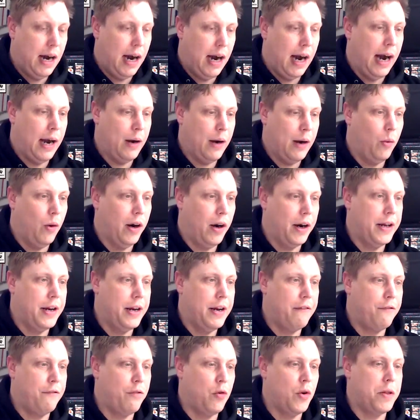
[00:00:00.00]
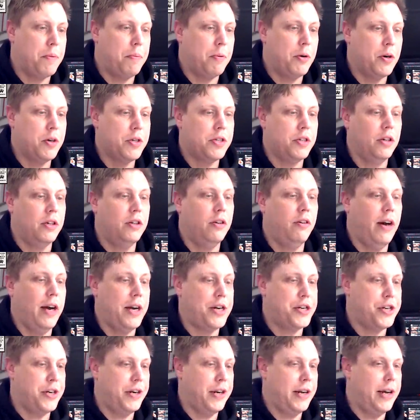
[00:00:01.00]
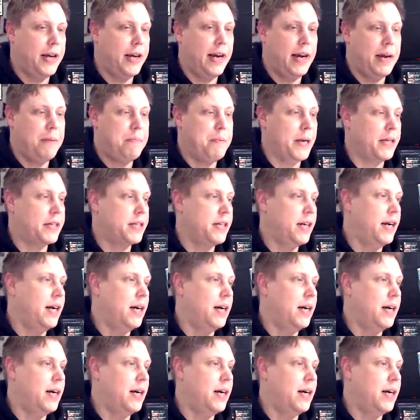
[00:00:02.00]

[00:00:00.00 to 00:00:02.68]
I wanted it for the personal collection, and I picked it